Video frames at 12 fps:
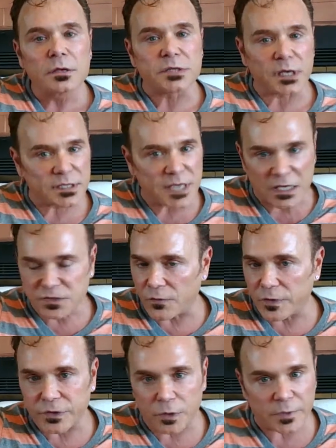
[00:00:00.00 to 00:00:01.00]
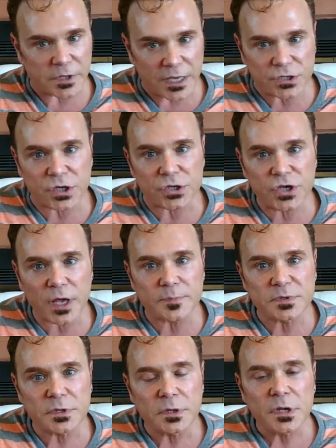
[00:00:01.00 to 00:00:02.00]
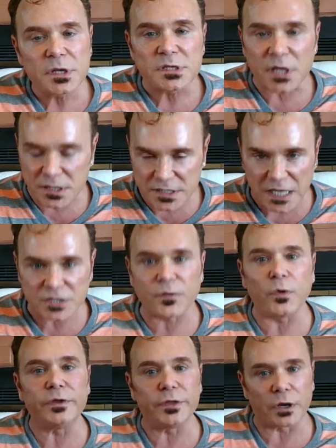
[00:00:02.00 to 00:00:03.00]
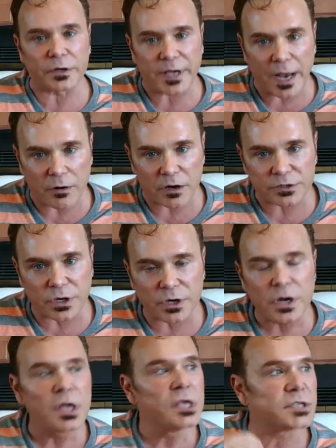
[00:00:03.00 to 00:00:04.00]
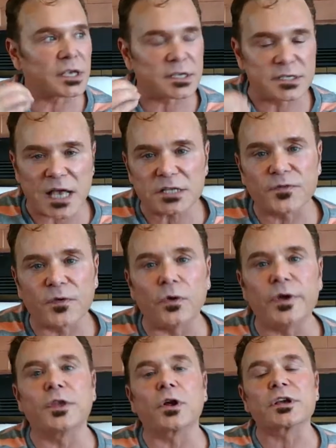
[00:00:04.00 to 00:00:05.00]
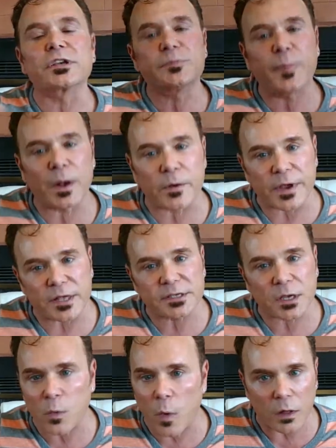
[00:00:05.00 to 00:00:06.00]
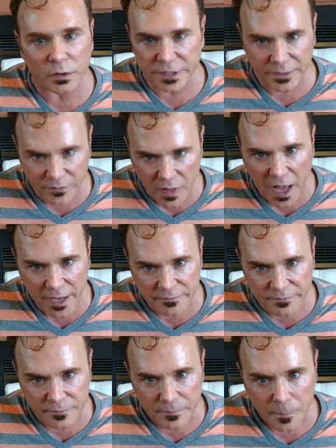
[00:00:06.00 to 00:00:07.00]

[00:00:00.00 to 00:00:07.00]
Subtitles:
successful in their relationships, successful in their character, successful in their experience and quality of life,